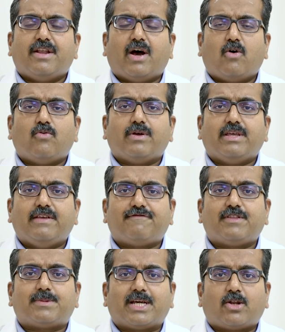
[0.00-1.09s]
Now, if
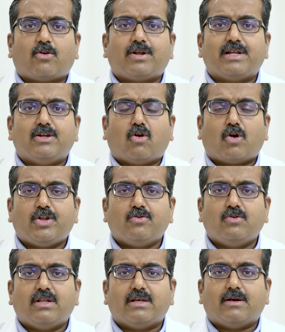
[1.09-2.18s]
the thyroid
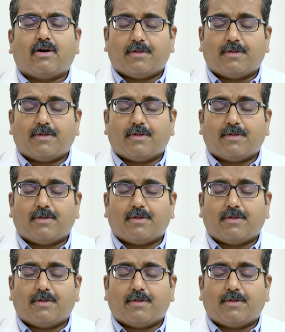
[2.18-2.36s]
nodule,